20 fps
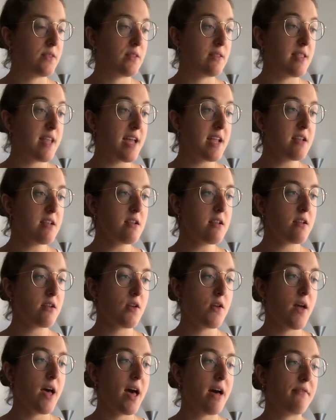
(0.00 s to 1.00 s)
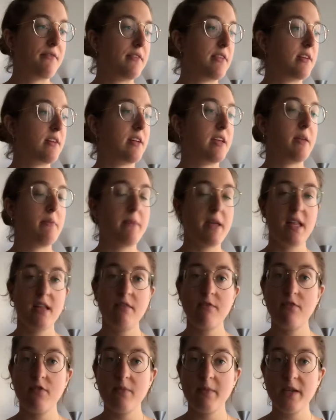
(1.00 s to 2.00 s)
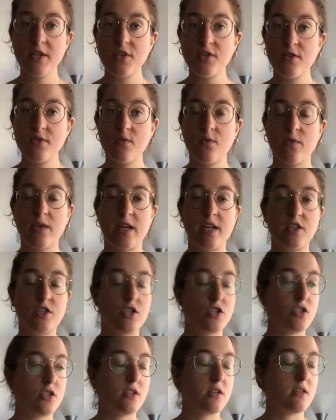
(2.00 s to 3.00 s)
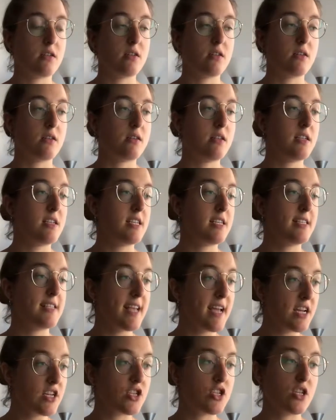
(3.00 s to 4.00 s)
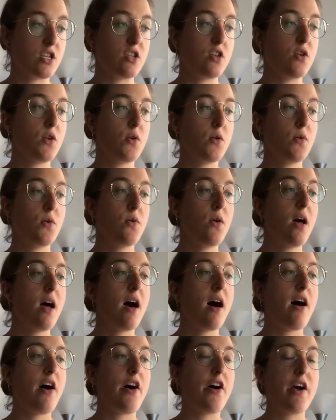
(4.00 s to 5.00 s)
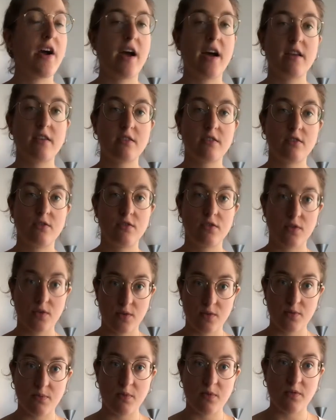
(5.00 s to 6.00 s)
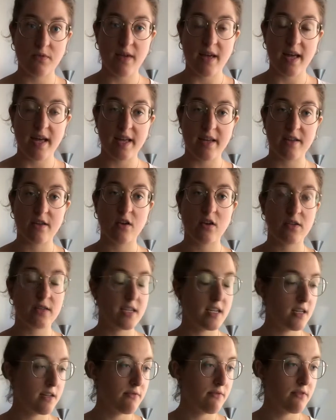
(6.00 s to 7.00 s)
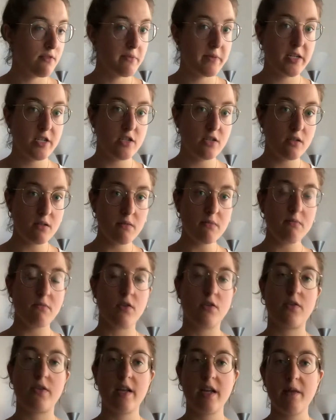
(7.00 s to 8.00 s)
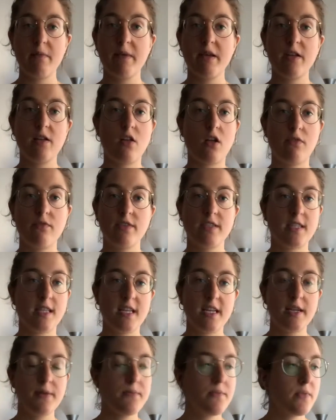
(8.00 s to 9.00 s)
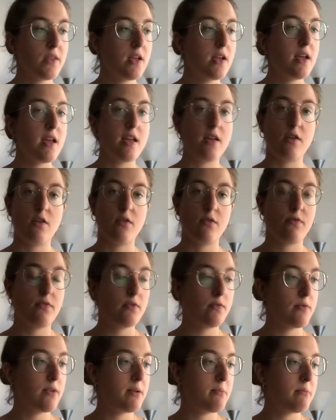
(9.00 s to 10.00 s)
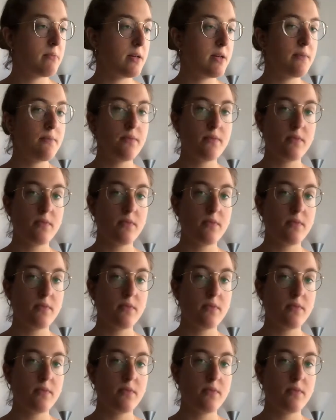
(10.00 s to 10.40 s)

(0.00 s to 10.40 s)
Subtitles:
Then you have the email information, which in this section you are asked to provide contact information, your email obviously, your phone number.